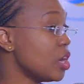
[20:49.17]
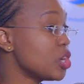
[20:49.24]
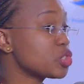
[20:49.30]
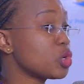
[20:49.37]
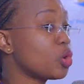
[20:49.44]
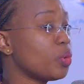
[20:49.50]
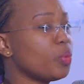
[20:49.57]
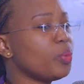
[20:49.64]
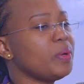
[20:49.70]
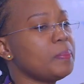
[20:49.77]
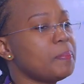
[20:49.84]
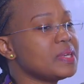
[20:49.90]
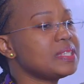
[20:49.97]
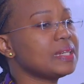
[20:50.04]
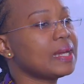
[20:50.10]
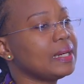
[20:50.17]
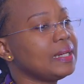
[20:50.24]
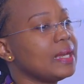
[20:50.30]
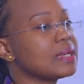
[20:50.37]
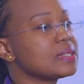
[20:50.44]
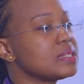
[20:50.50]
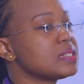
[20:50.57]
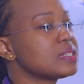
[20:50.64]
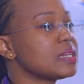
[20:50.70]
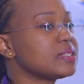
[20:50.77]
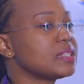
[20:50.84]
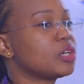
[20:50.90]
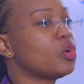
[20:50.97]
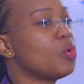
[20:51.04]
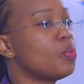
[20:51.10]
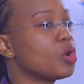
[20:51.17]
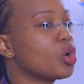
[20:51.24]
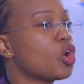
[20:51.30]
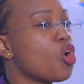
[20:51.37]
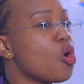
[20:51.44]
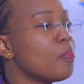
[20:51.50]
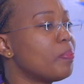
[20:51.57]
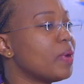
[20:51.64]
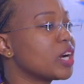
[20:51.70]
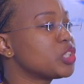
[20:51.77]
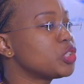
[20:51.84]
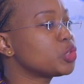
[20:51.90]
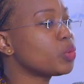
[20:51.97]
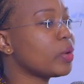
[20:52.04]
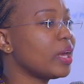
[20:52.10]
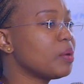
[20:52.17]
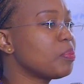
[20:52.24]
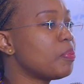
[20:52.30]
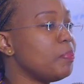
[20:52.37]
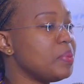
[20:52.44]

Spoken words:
So we basically exist as a global compact to help